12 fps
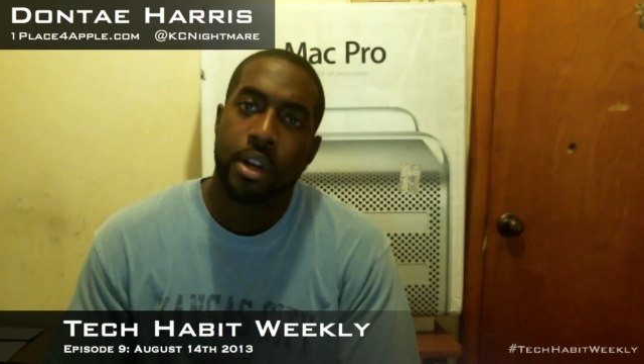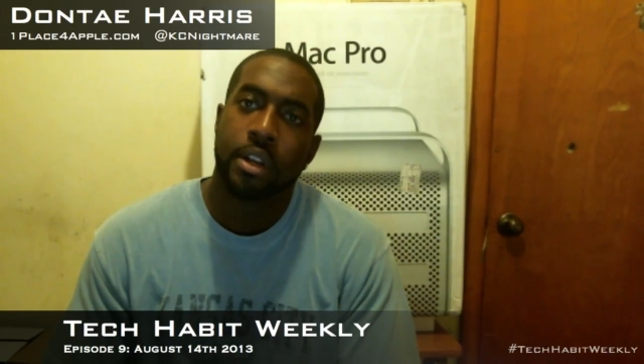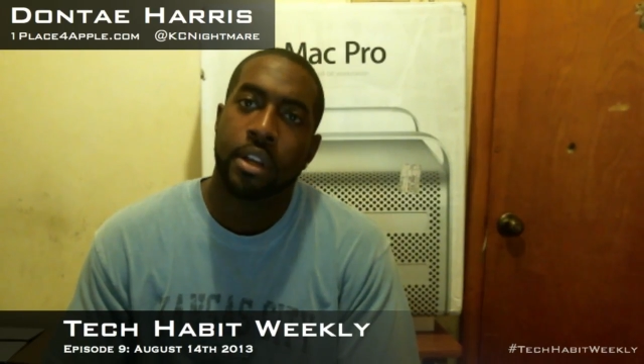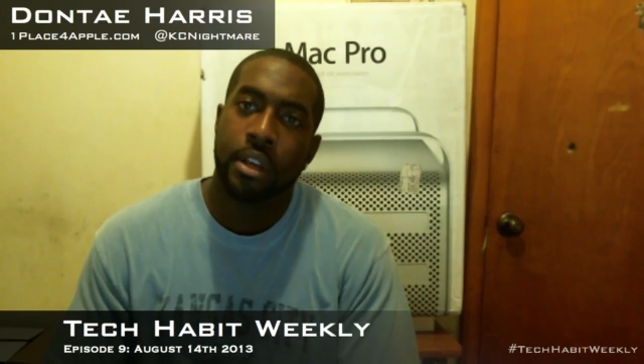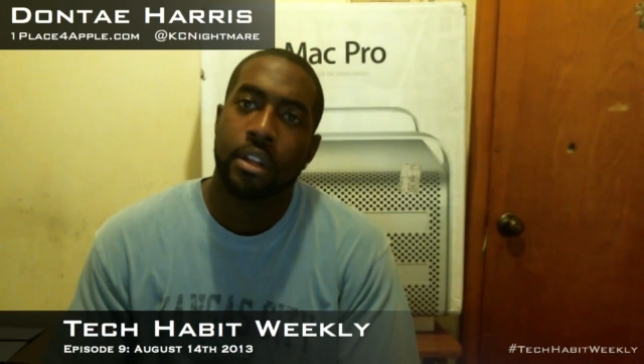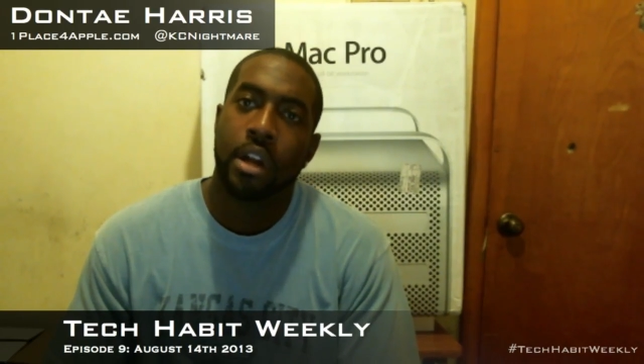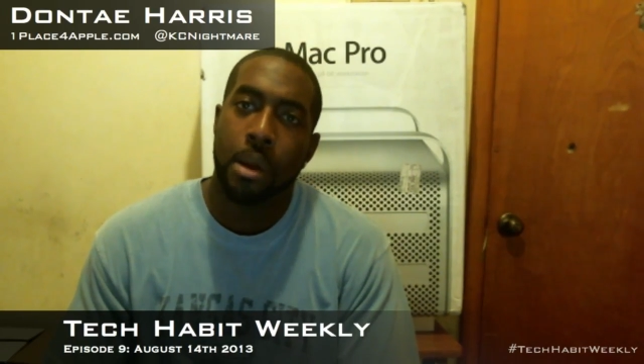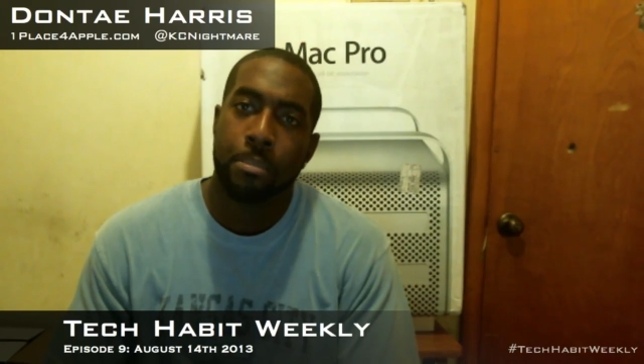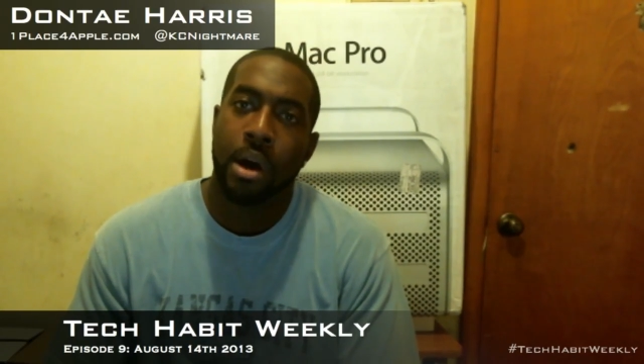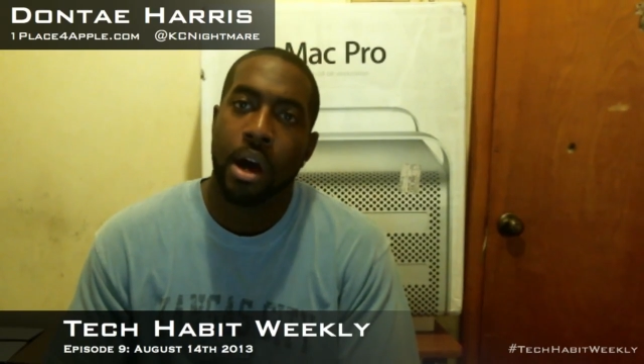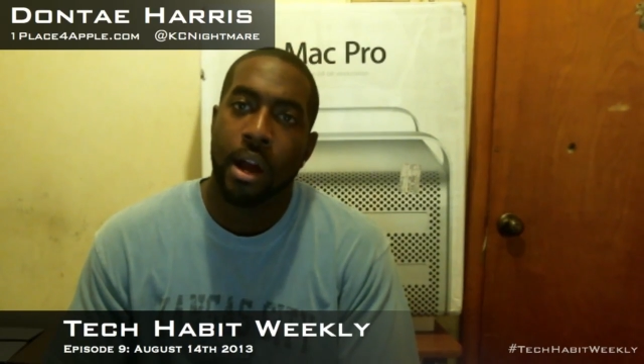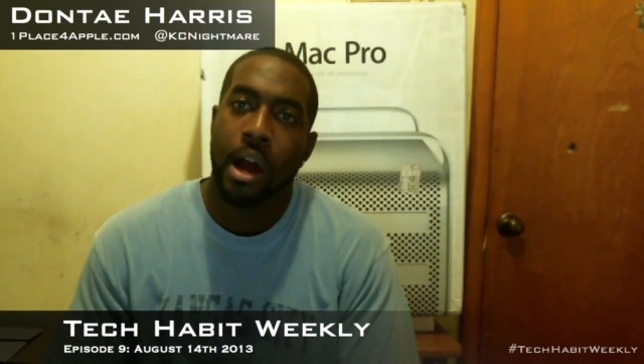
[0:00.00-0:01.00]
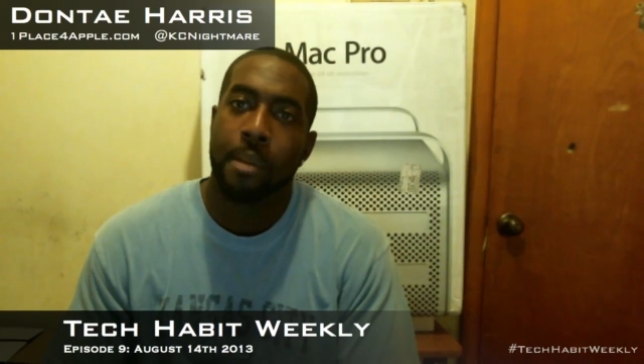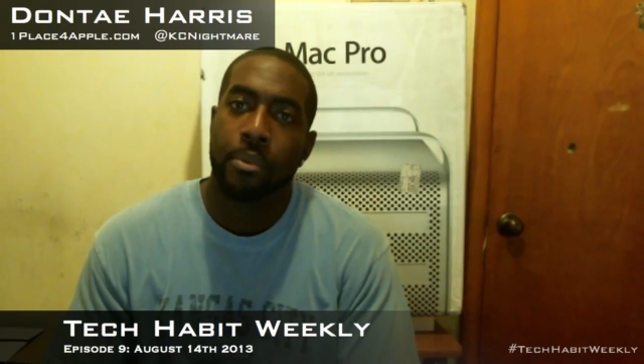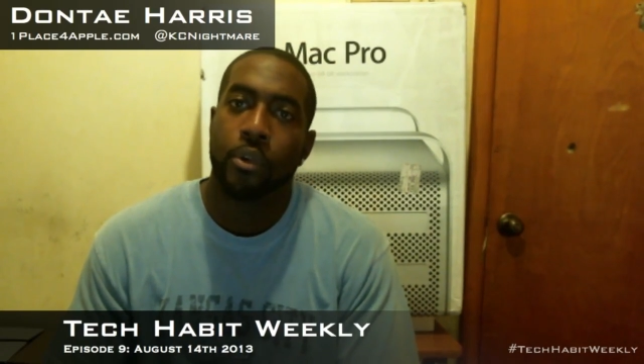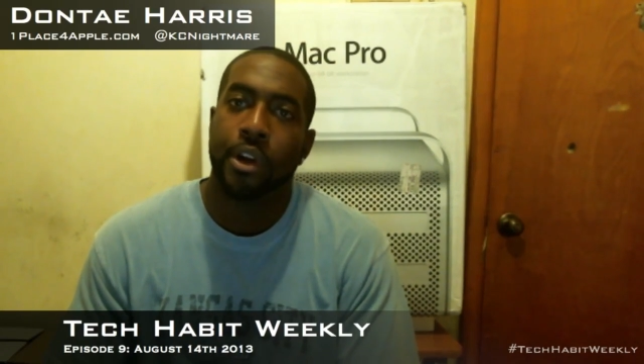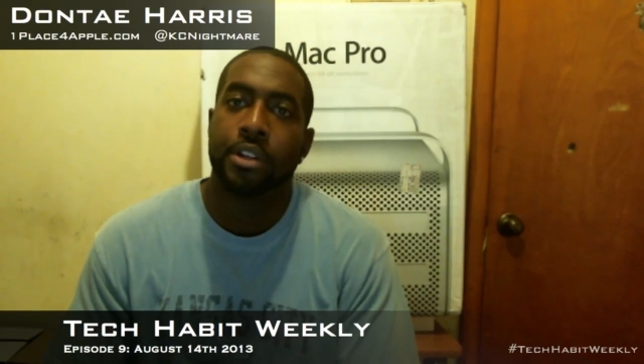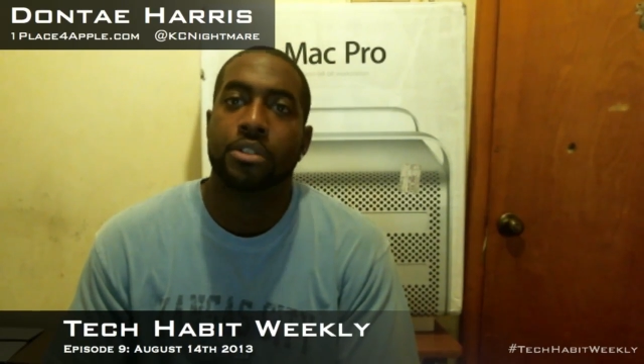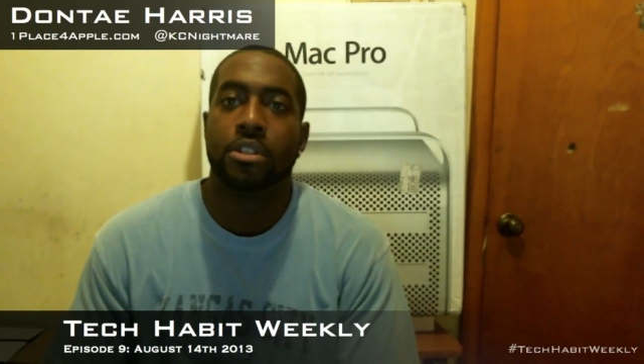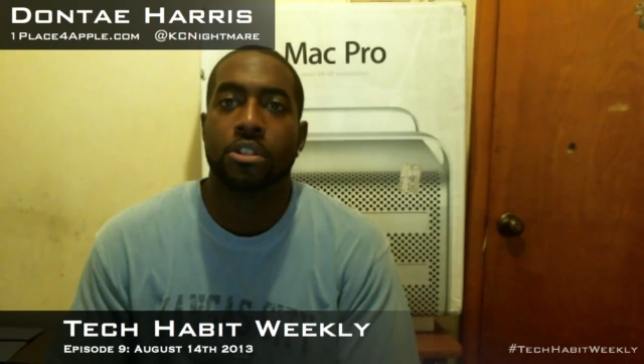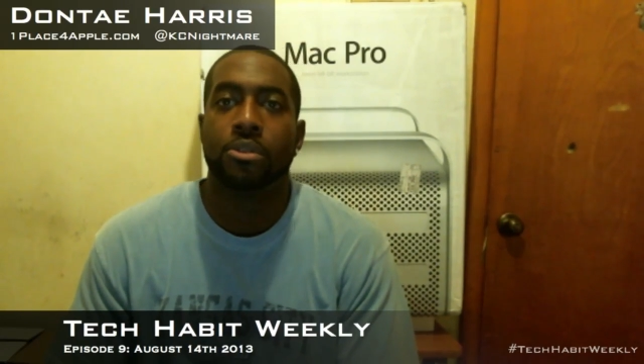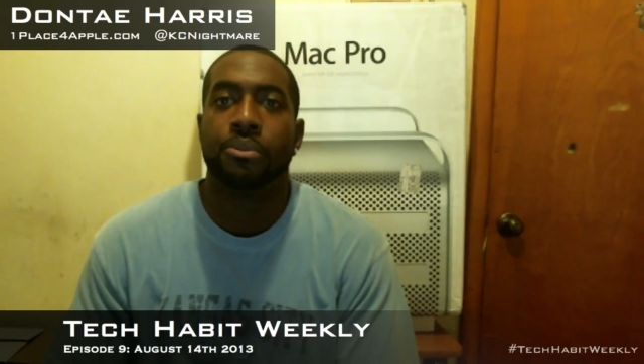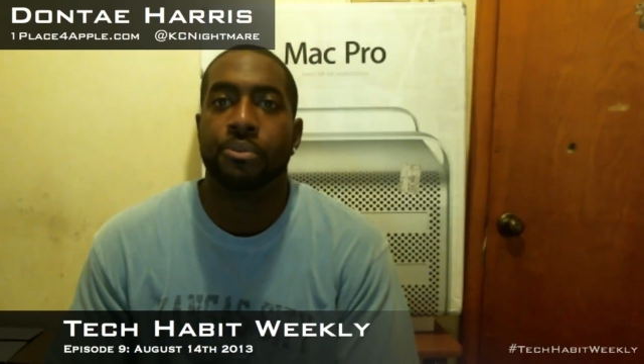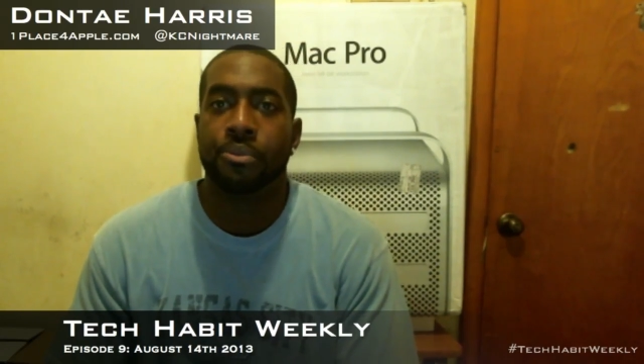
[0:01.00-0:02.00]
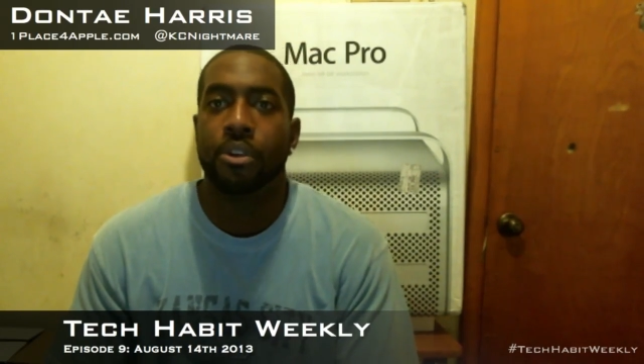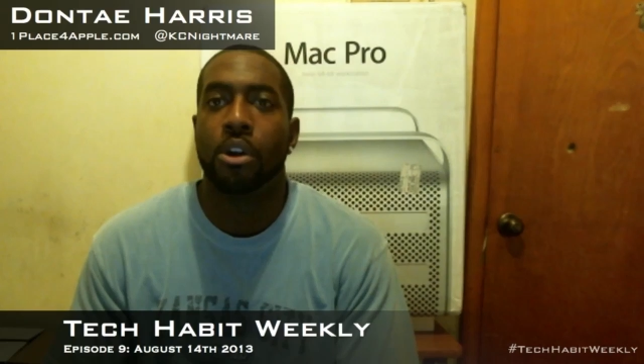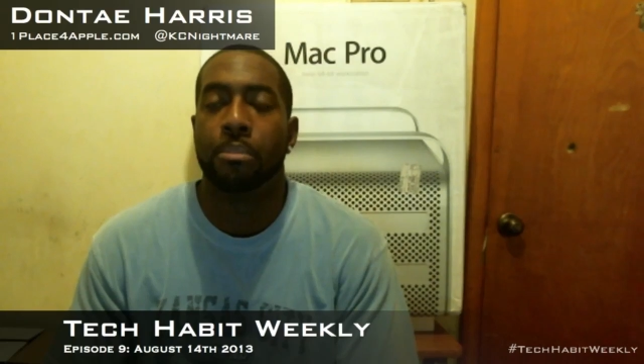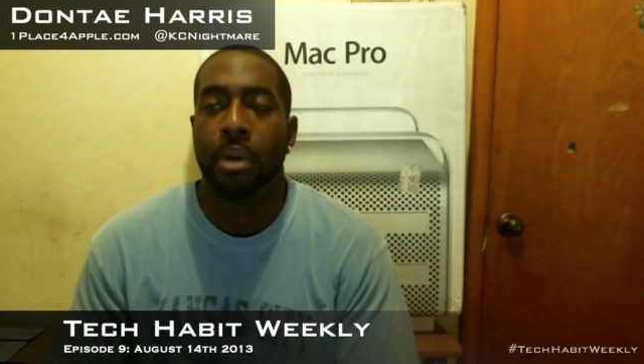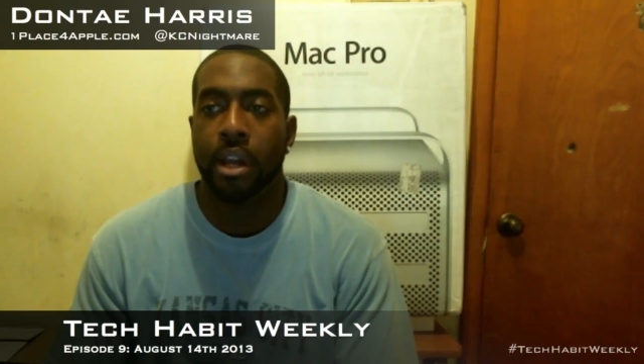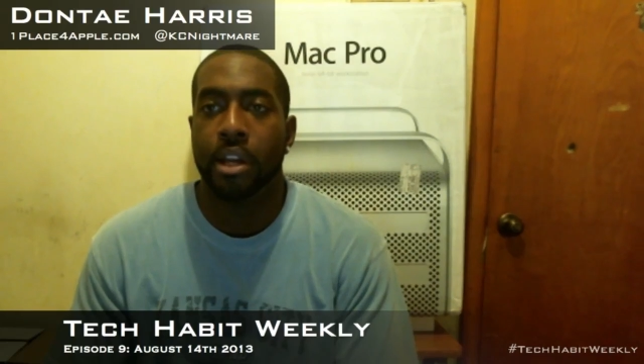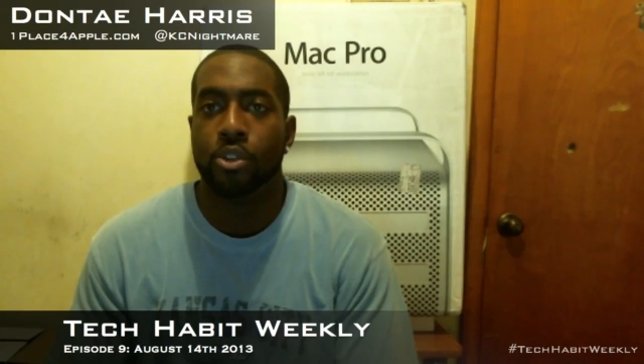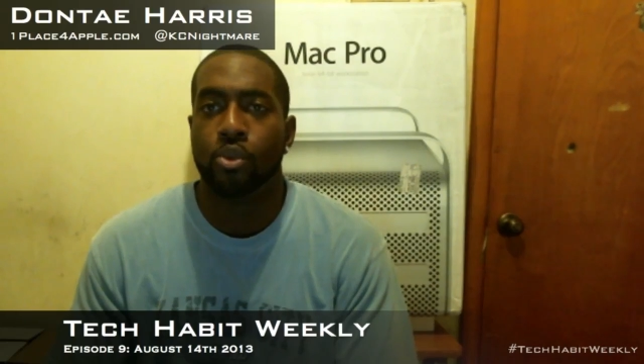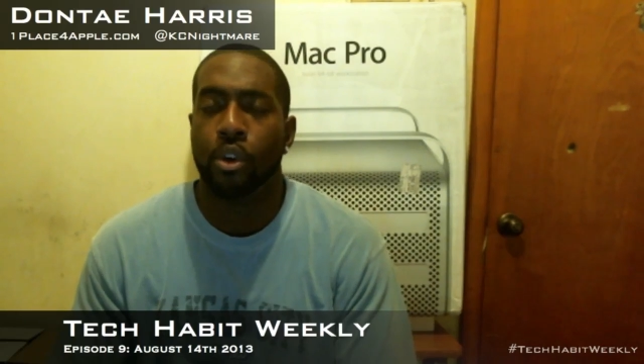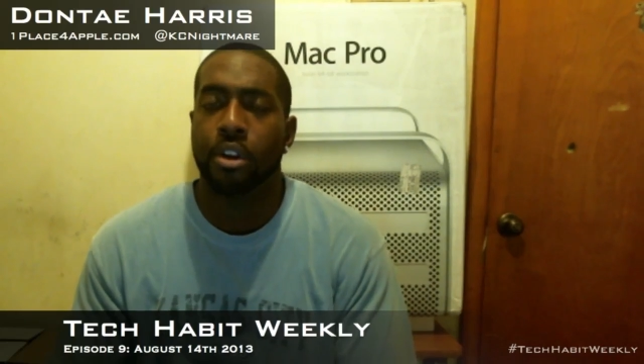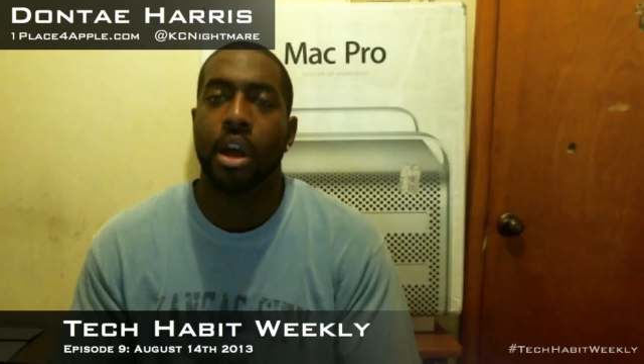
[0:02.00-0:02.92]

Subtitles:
Key Lime Pie operating system from Android.